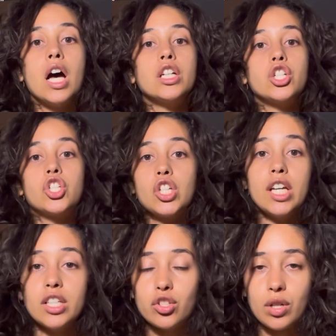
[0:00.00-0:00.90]
she
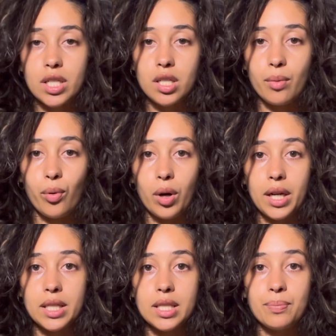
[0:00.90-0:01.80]
is straight to the
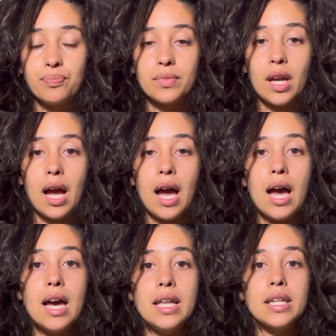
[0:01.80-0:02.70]
point
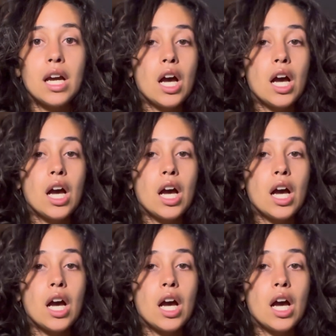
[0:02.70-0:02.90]
and